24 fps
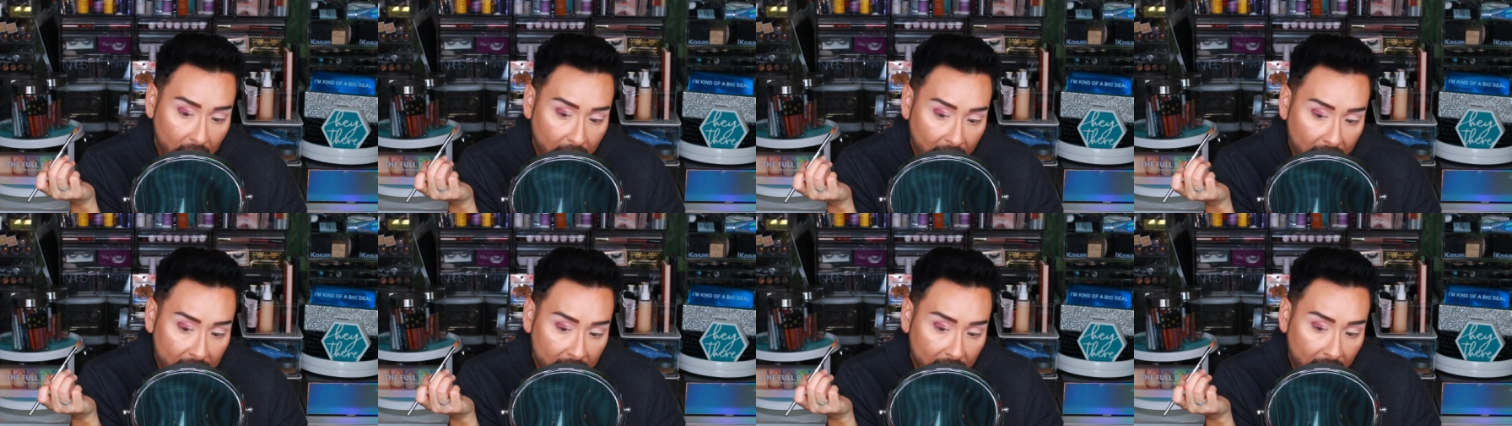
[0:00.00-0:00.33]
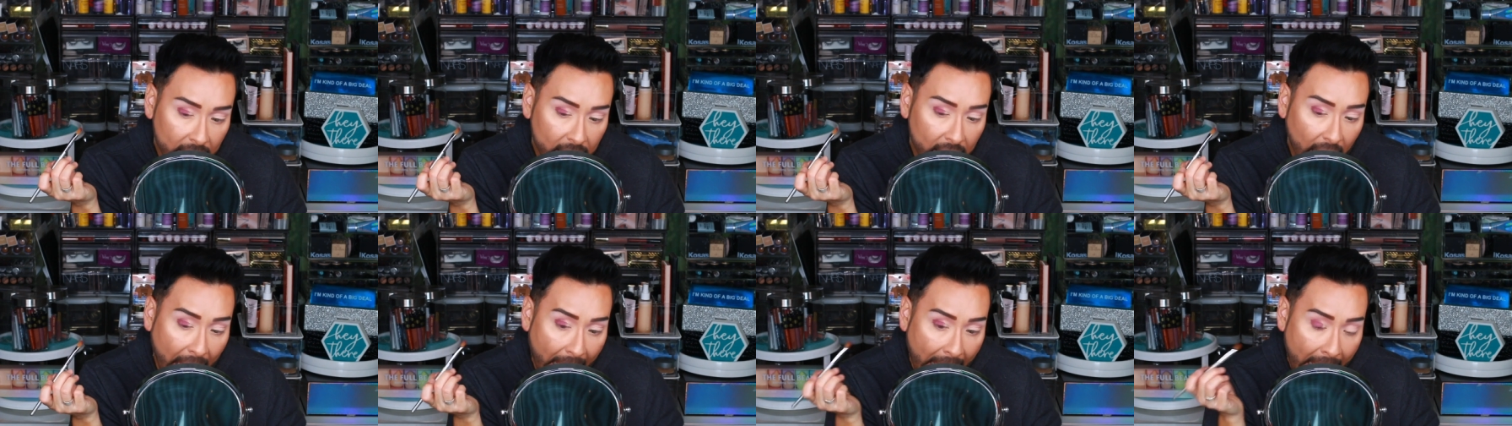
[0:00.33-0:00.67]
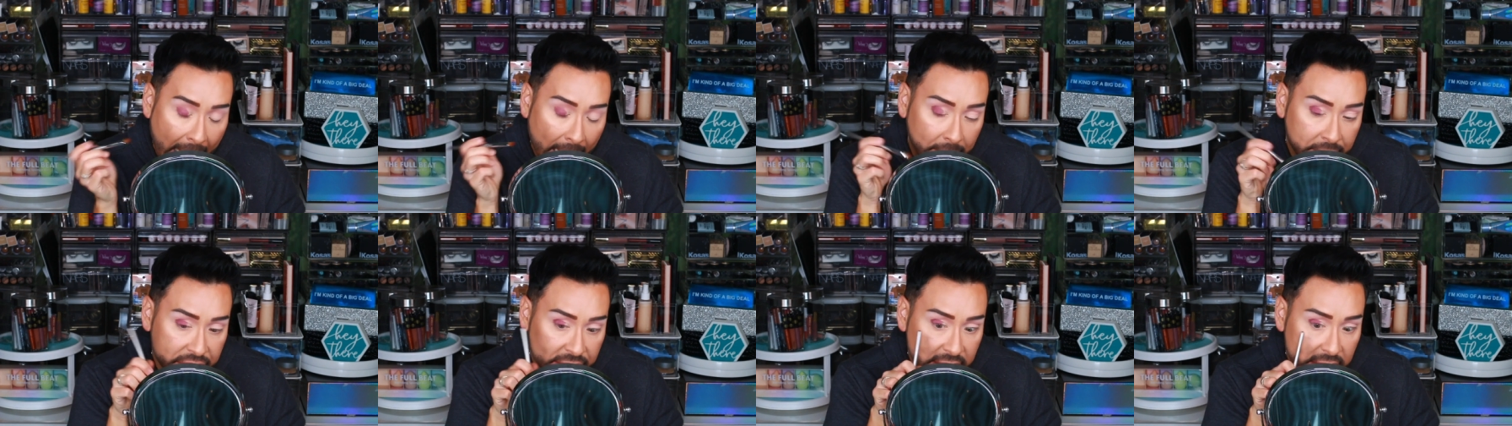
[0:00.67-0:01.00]
And like
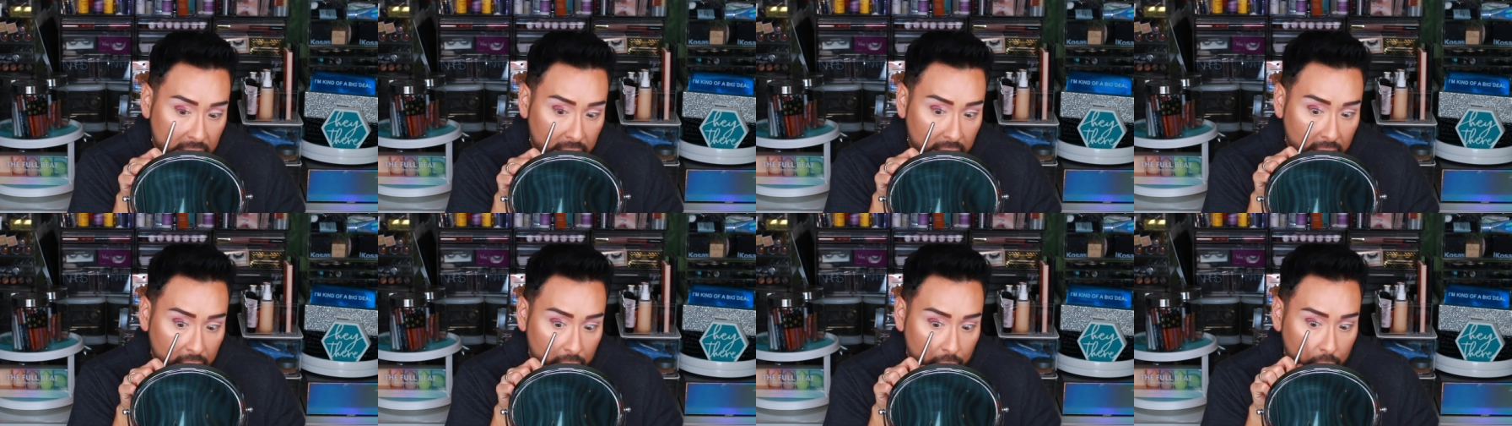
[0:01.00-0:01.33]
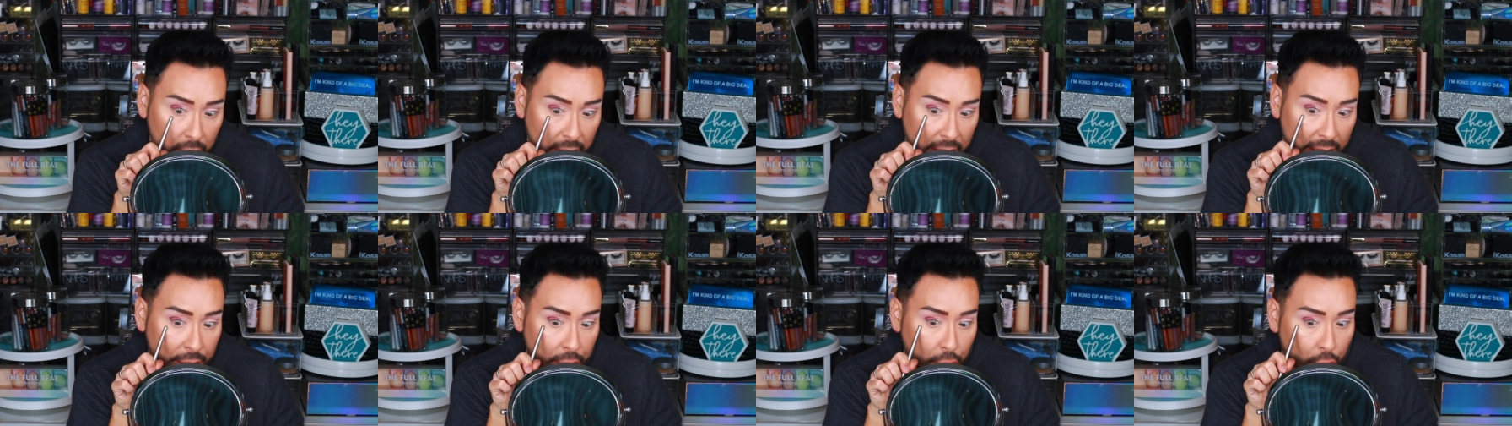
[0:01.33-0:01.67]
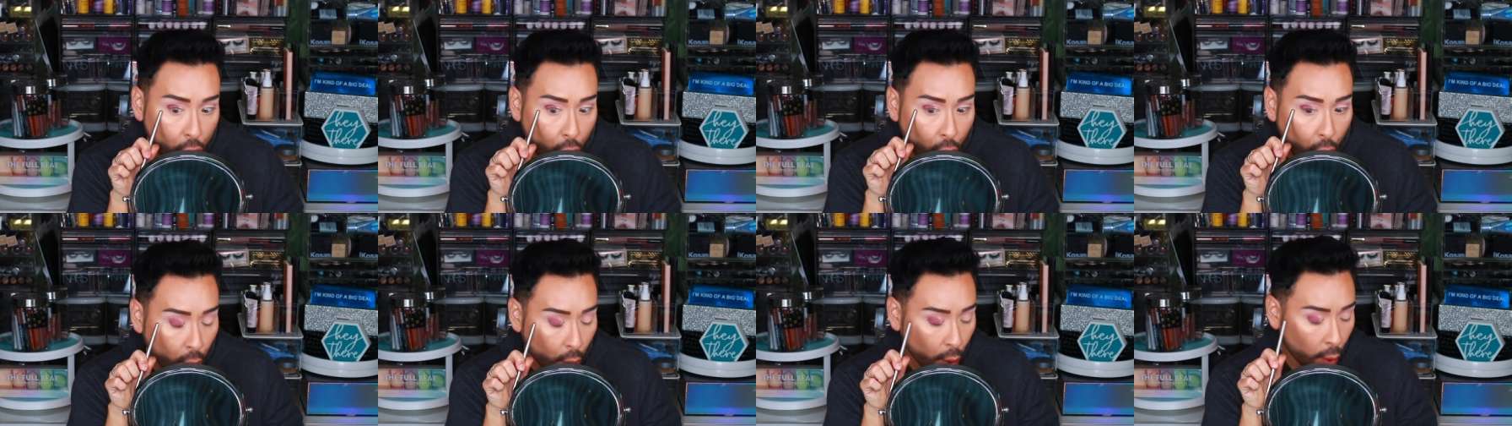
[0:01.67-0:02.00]
absolutely
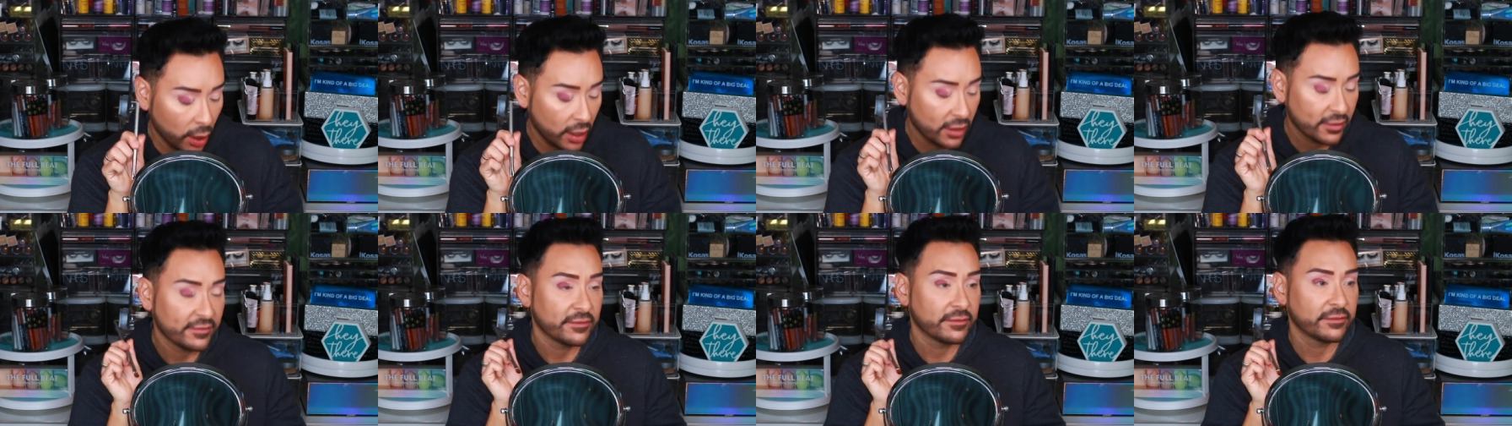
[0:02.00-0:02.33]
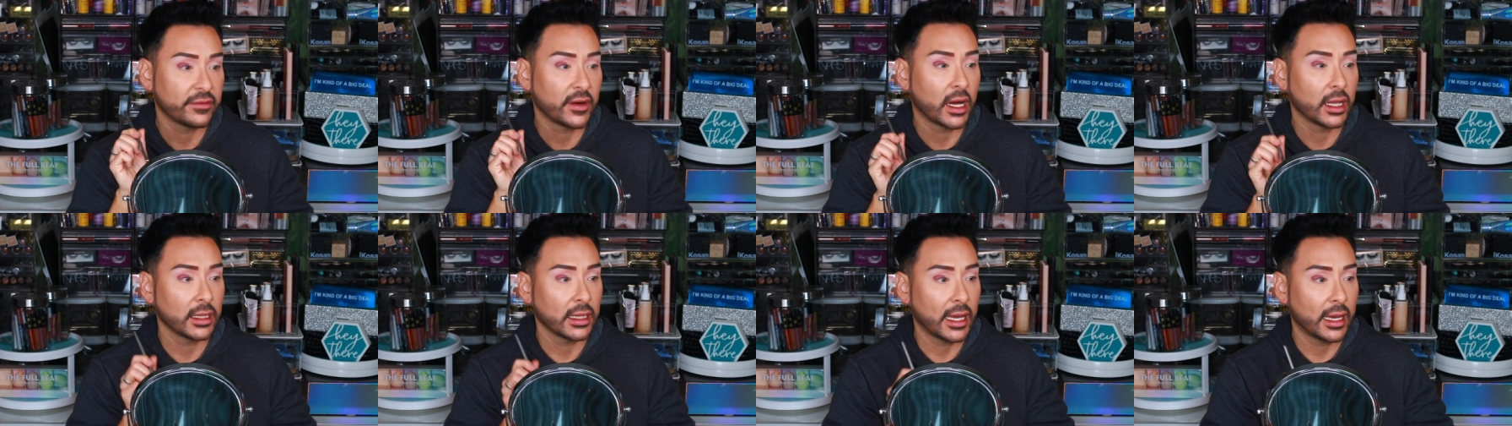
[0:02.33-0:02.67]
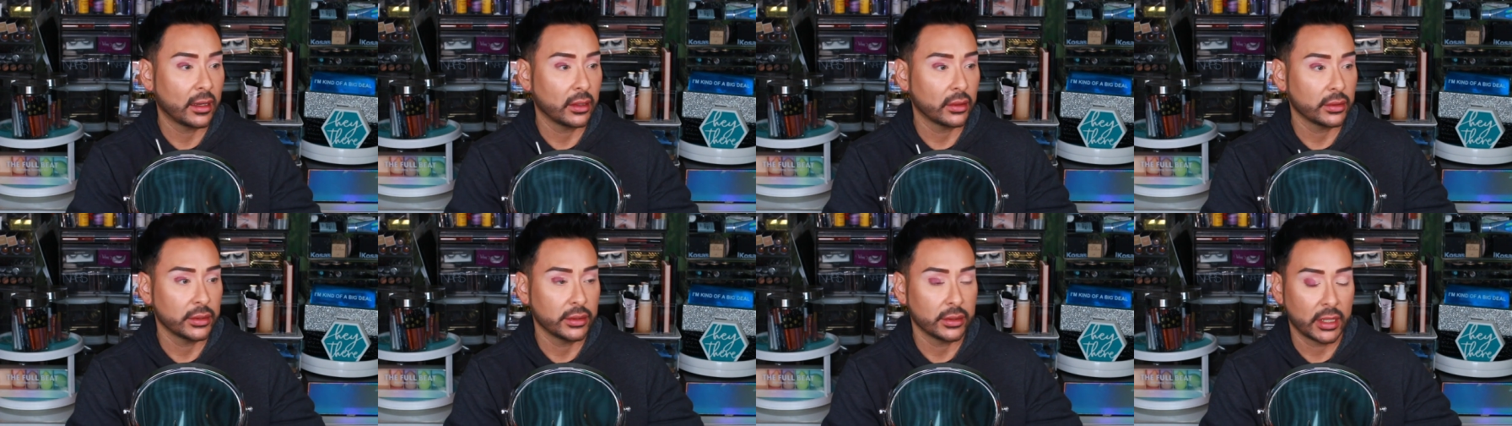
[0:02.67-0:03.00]
no
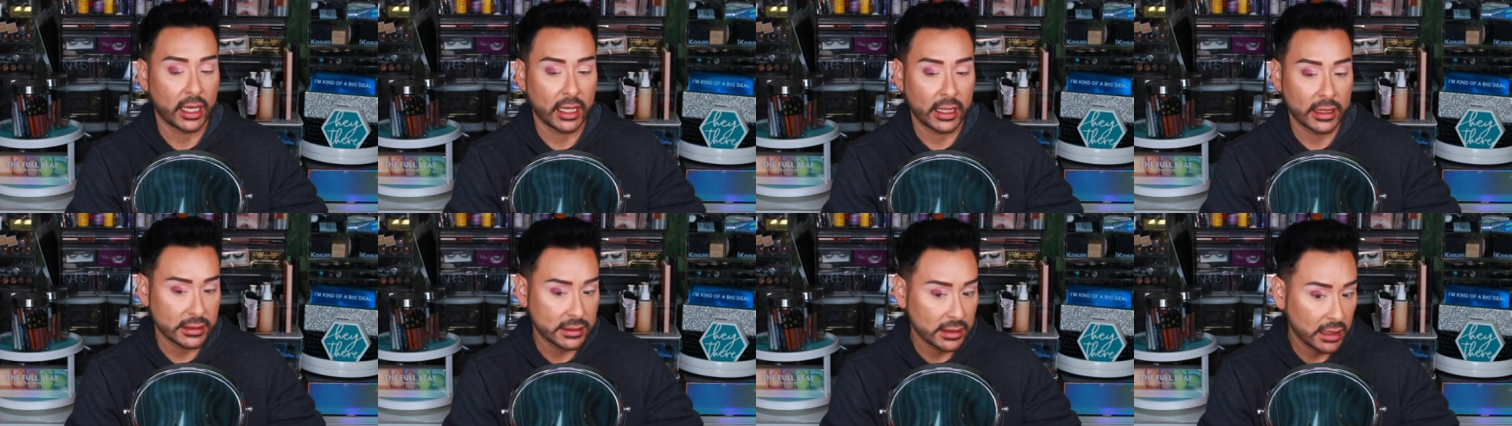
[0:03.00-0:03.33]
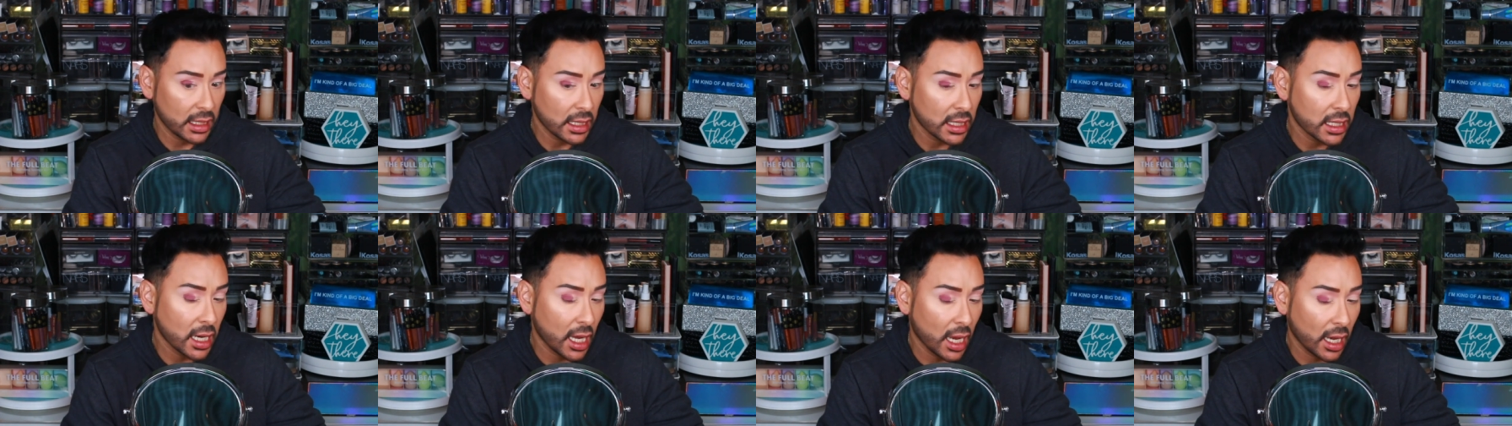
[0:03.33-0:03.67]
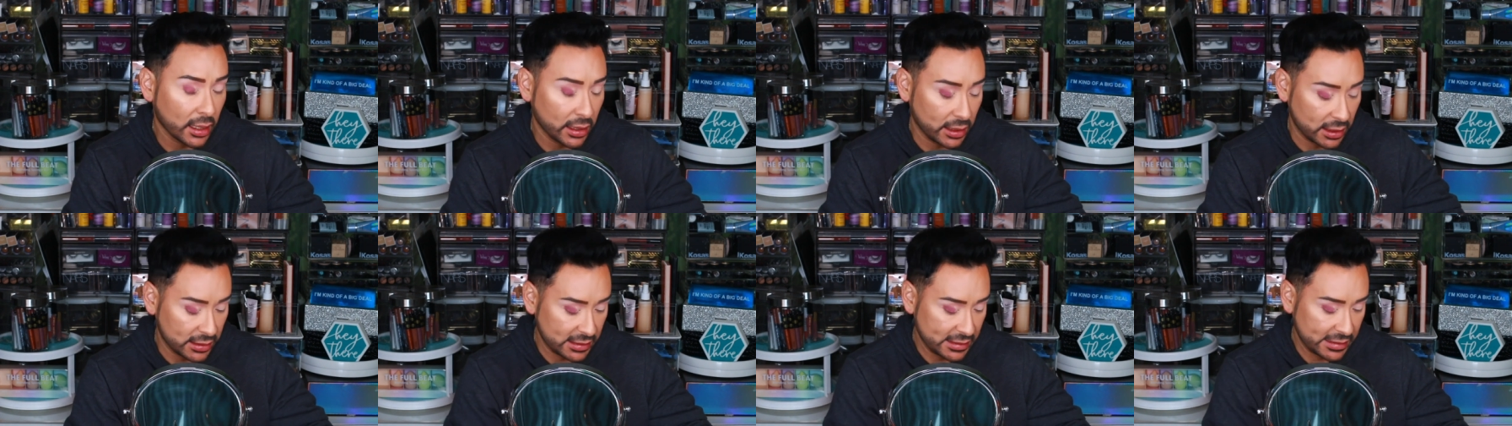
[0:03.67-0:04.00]
fallout, you guys.
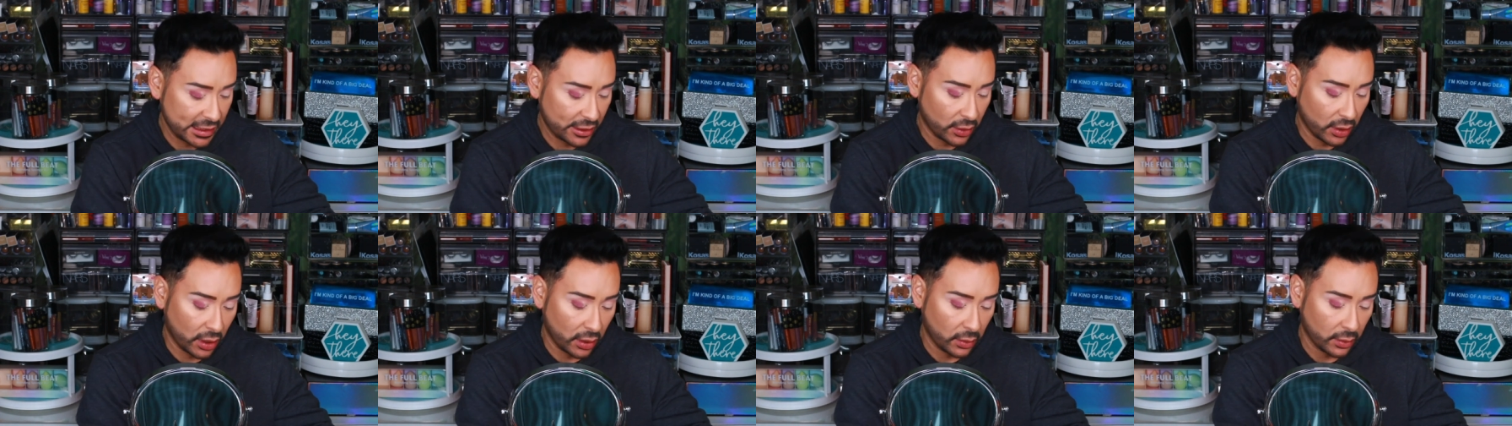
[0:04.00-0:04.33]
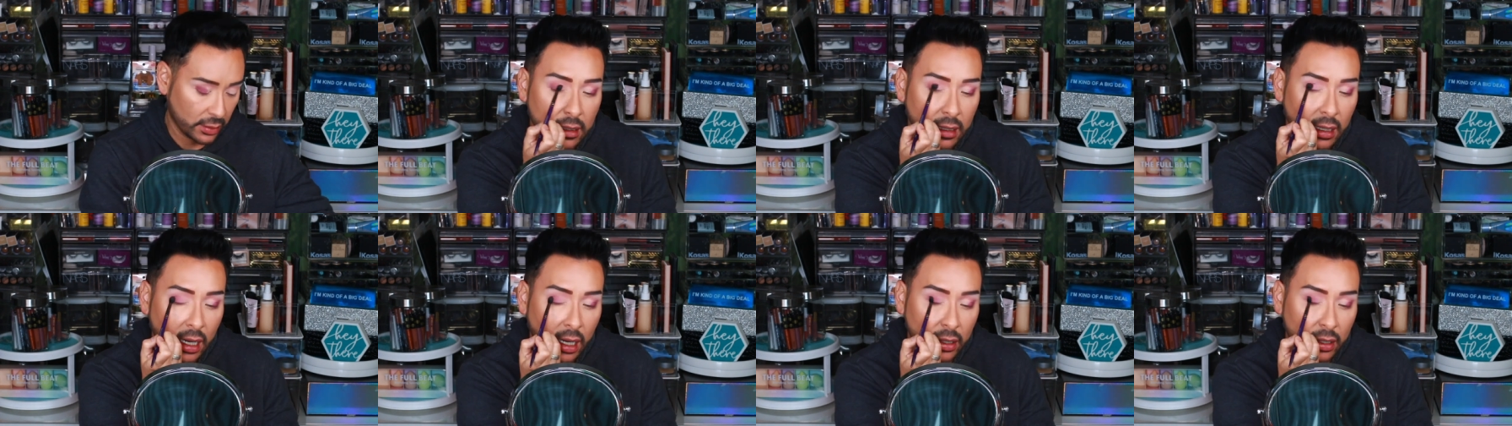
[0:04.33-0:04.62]
None, zero.